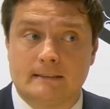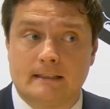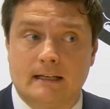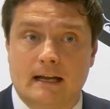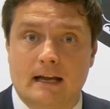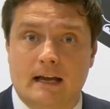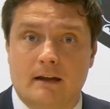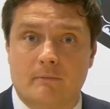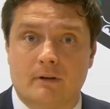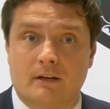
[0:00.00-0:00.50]

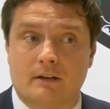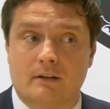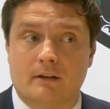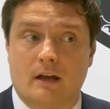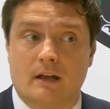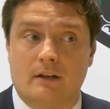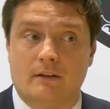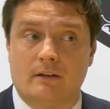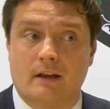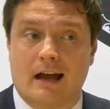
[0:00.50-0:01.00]

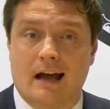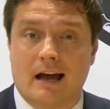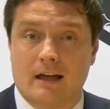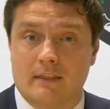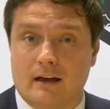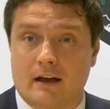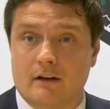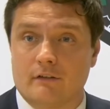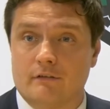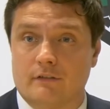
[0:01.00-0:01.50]
And at
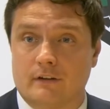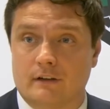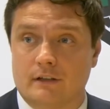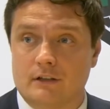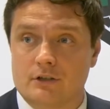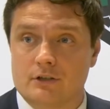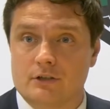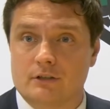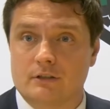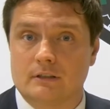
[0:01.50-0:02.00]
that
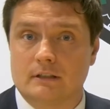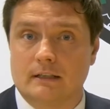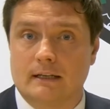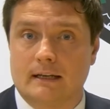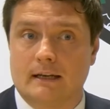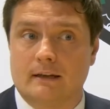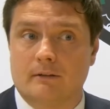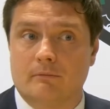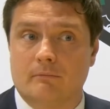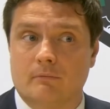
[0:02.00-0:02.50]
finish,
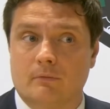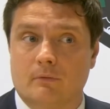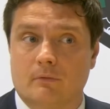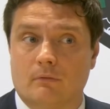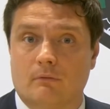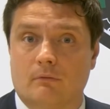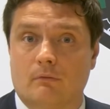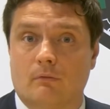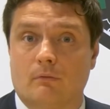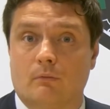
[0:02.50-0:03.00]

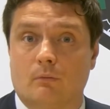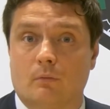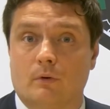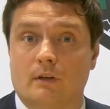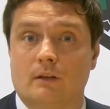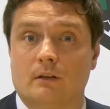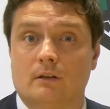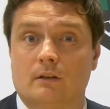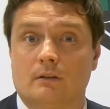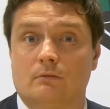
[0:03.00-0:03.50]

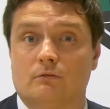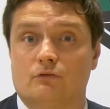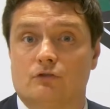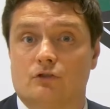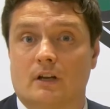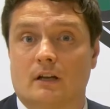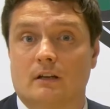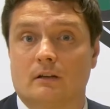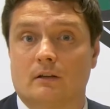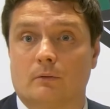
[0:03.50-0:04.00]
we
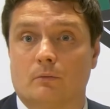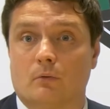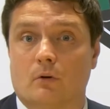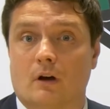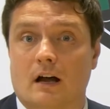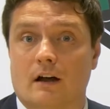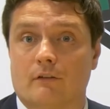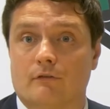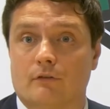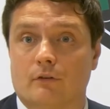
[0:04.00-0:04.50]
generally will
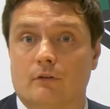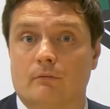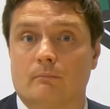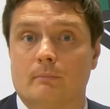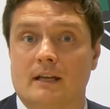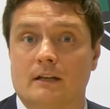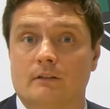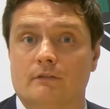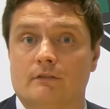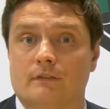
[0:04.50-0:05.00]
have our
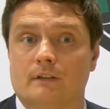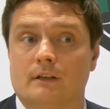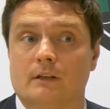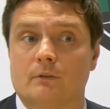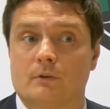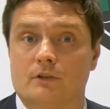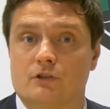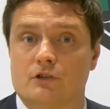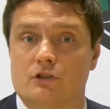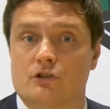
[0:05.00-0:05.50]
main fee,
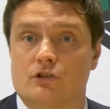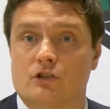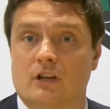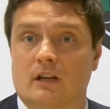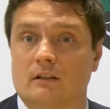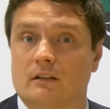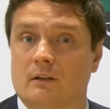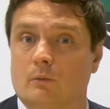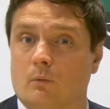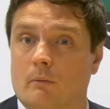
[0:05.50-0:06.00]
which is
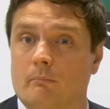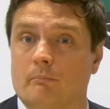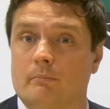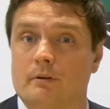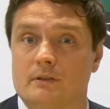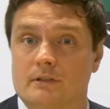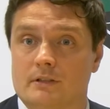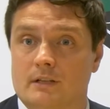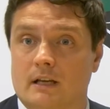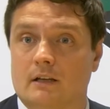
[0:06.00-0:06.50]
generally
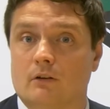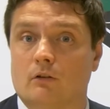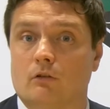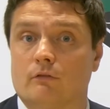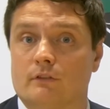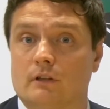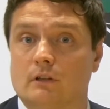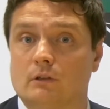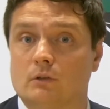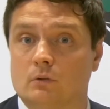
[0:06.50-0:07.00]
1% of
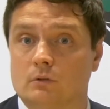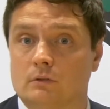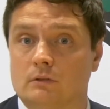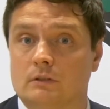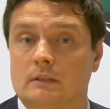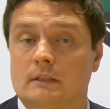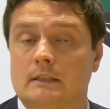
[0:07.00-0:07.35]
the loan,